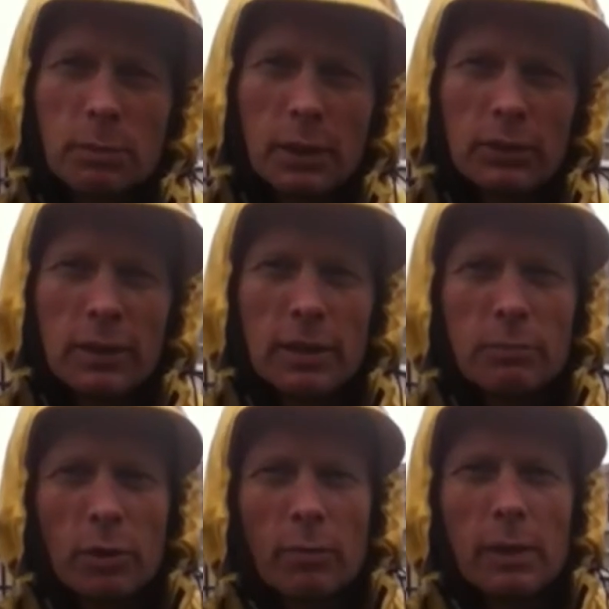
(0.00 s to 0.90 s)
built in
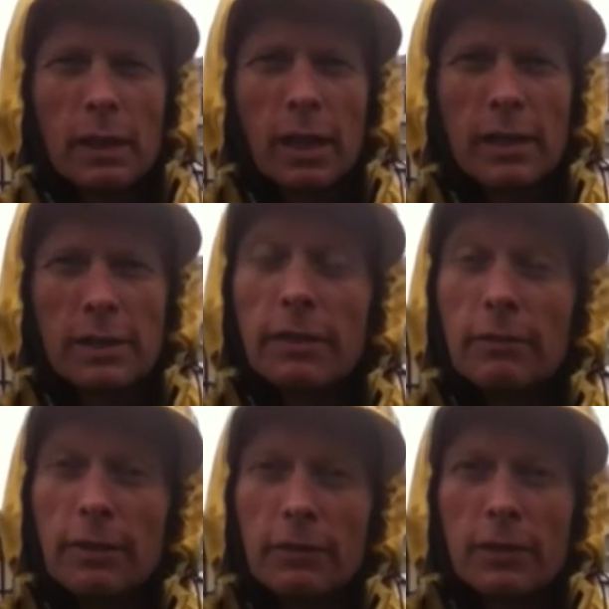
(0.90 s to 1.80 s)
probably
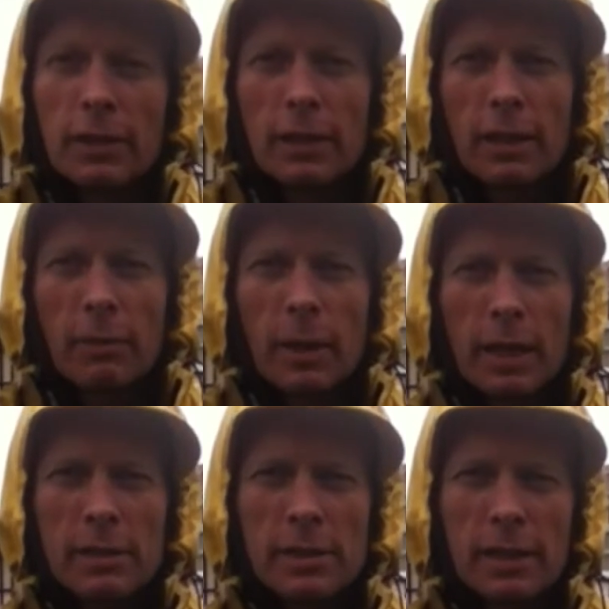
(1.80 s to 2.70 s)
1950,
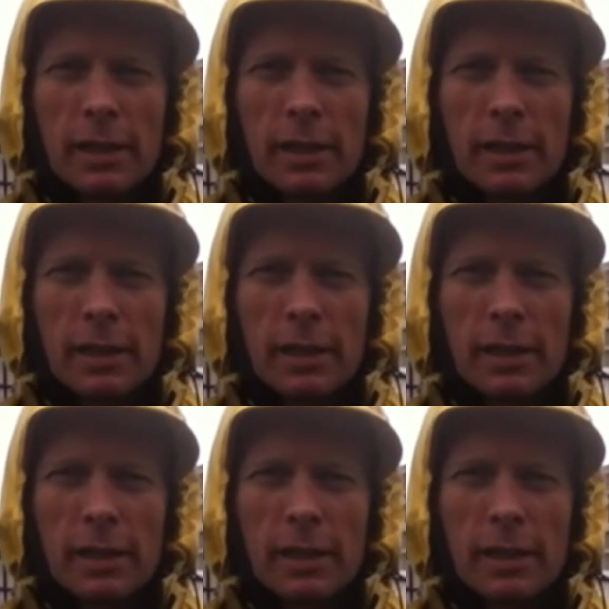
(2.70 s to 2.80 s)
thereabouts.